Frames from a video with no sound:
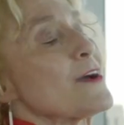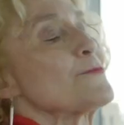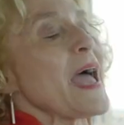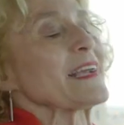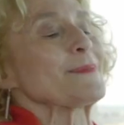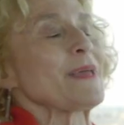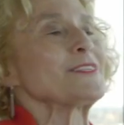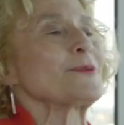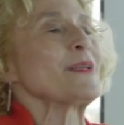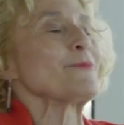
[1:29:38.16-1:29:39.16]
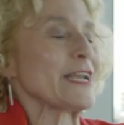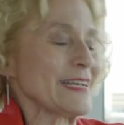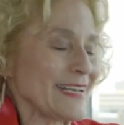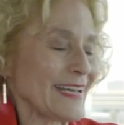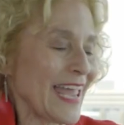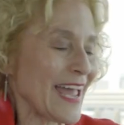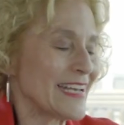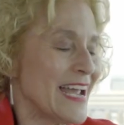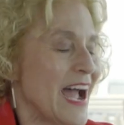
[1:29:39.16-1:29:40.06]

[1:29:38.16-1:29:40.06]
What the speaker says: go back to Benjamin Britten again.